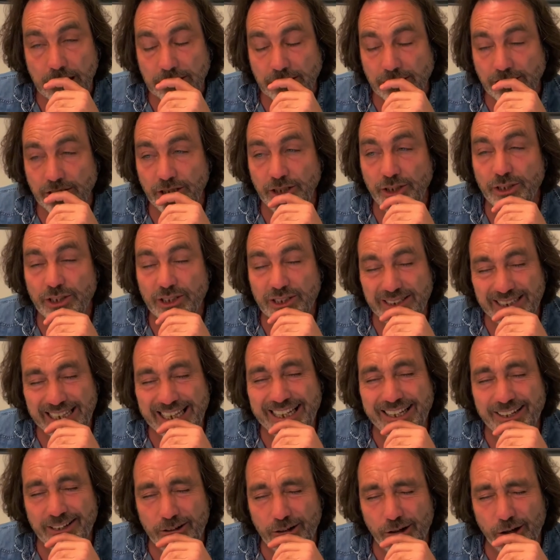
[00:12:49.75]
So you
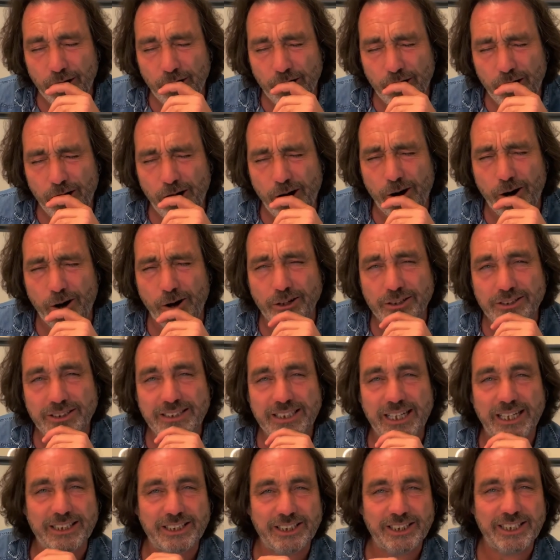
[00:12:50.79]
think a lot,
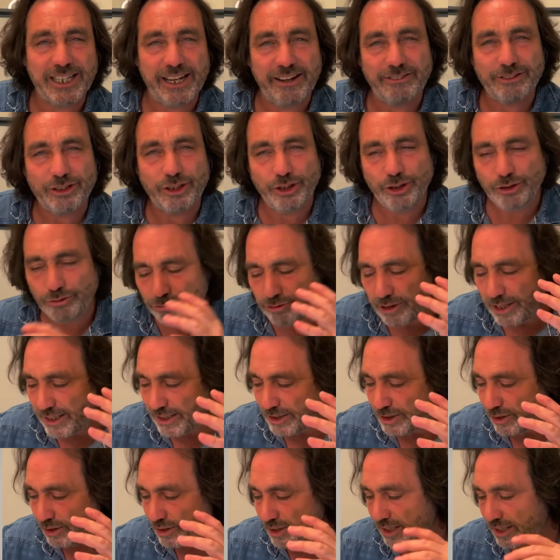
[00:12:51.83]
Sagittarius. You really
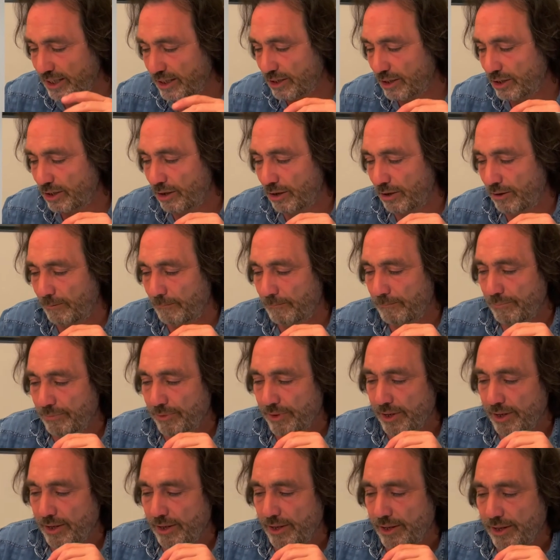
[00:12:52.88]
do think a lot.
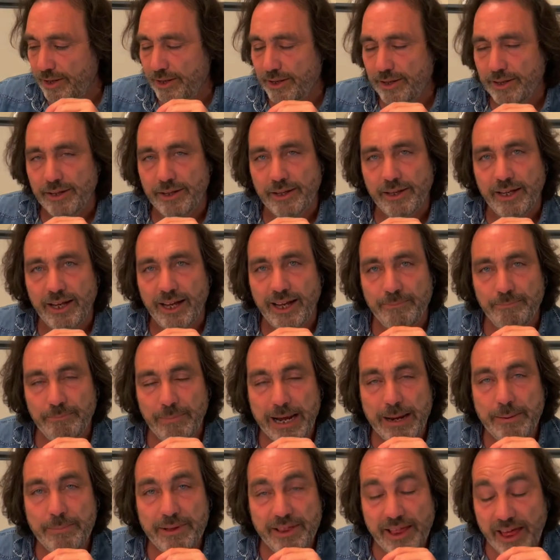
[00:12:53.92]
And
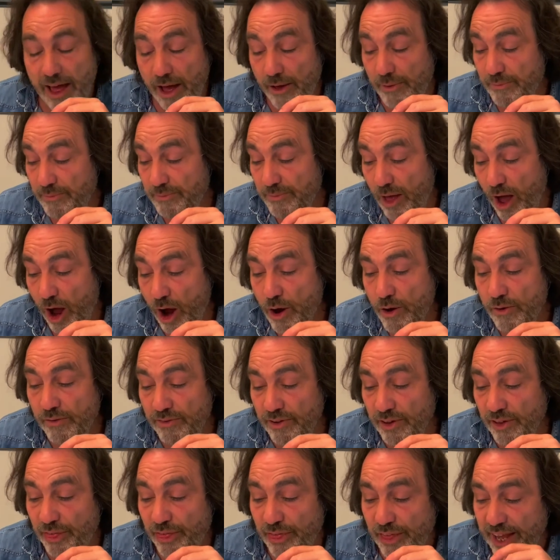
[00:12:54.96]
maybe that
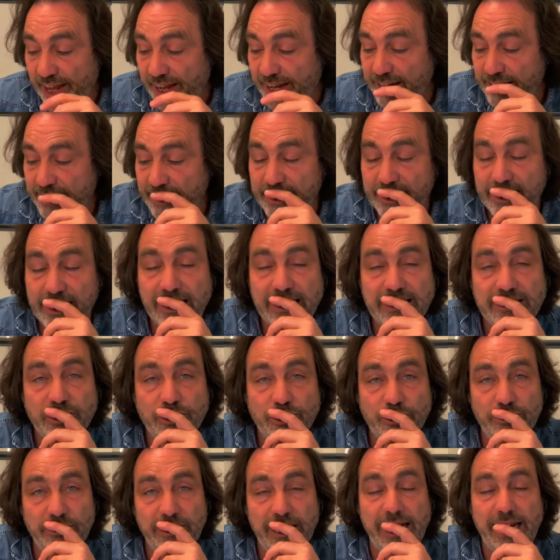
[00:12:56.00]
overthinking has
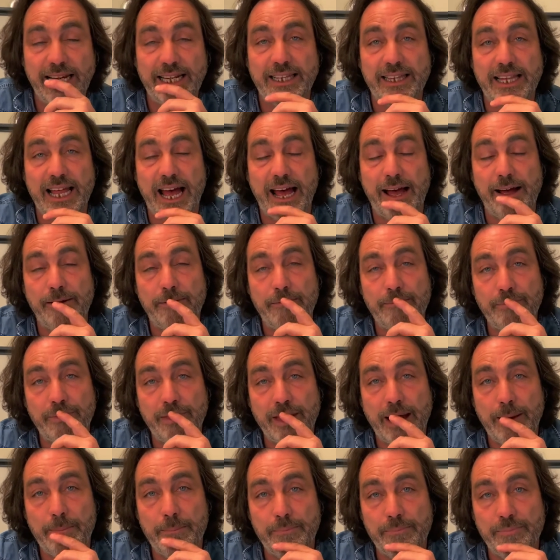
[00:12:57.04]
created
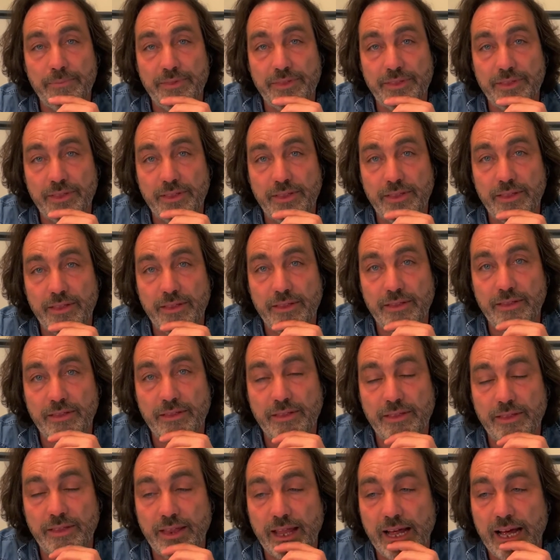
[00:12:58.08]

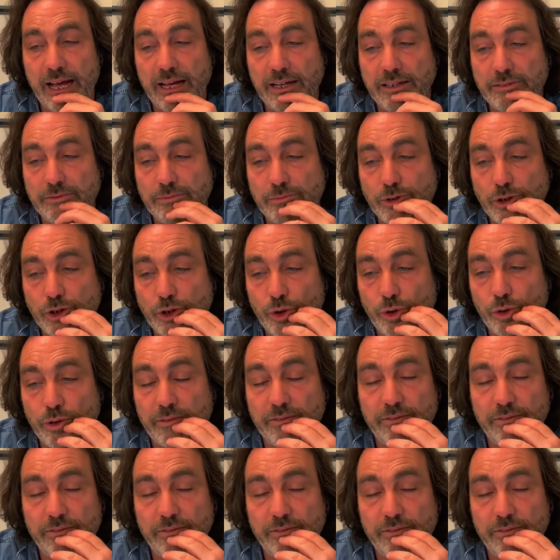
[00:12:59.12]
that sort